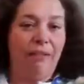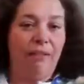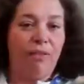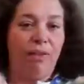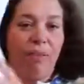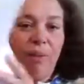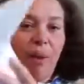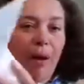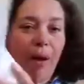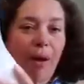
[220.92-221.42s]

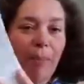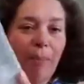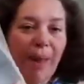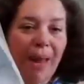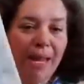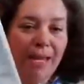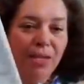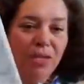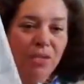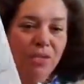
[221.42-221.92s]
the book,
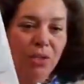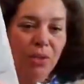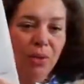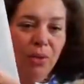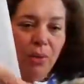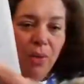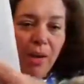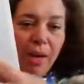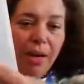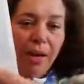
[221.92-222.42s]
page
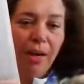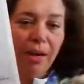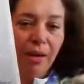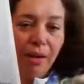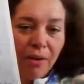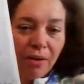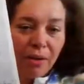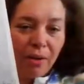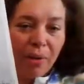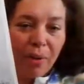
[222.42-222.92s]
2,
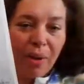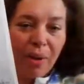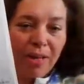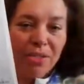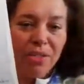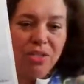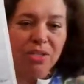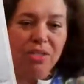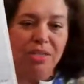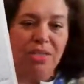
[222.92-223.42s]
here are the
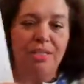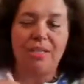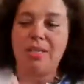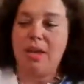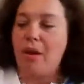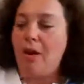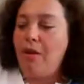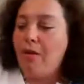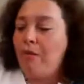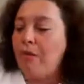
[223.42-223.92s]
questions
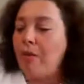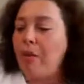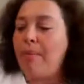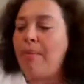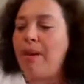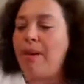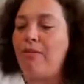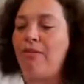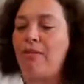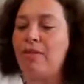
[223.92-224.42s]
for
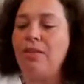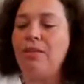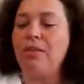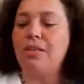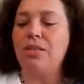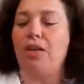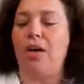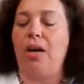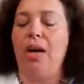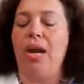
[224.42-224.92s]
my
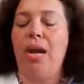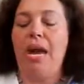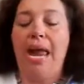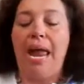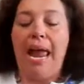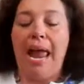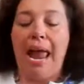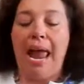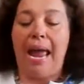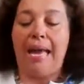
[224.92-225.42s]
filter,
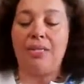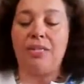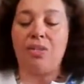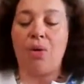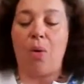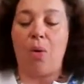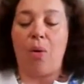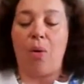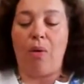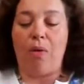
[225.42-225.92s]
and
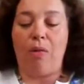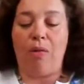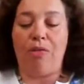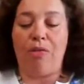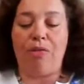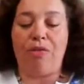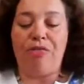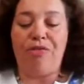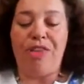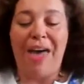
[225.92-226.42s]
so
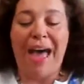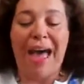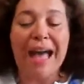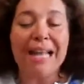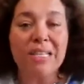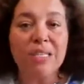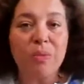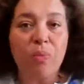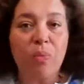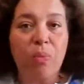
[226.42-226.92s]

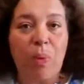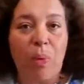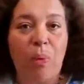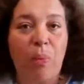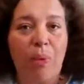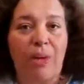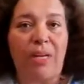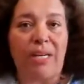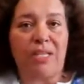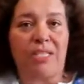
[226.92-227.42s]
that's what
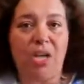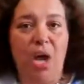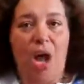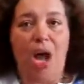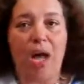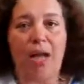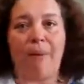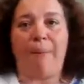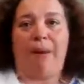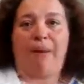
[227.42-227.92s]
we're going to
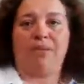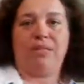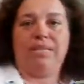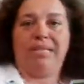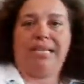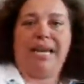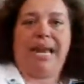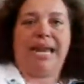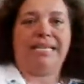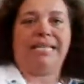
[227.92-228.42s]
talk about
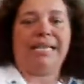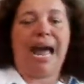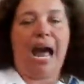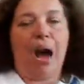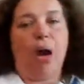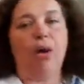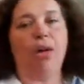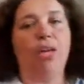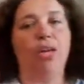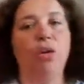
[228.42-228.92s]
today: is
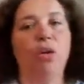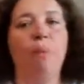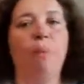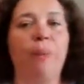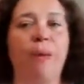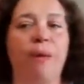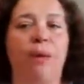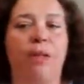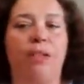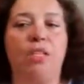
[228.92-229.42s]
how do you
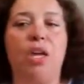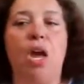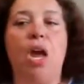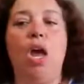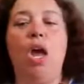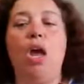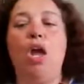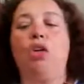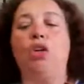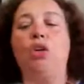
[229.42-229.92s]
build
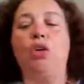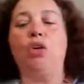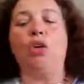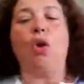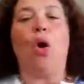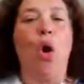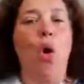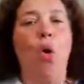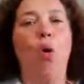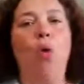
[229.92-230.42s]

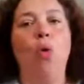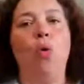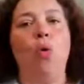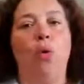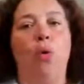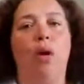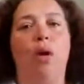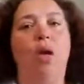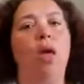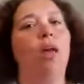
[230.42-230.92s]
your
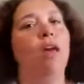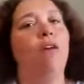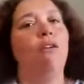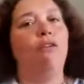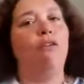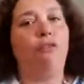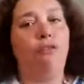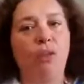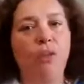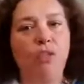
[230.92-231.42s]
own
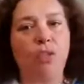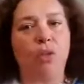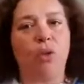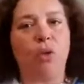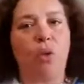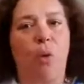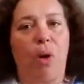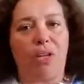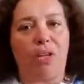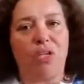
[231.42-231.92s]
filter
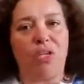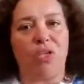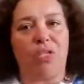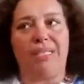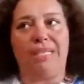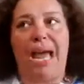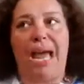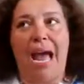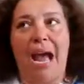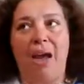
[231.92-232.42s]

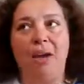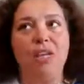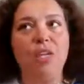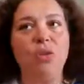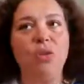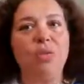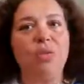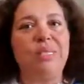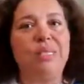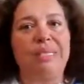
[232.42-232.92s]
questions? How do
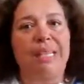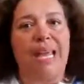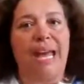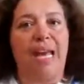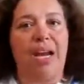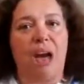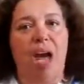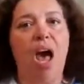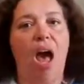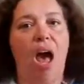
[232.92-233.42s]
you
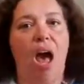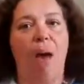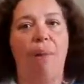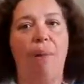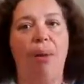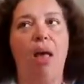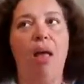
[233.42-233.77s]
set up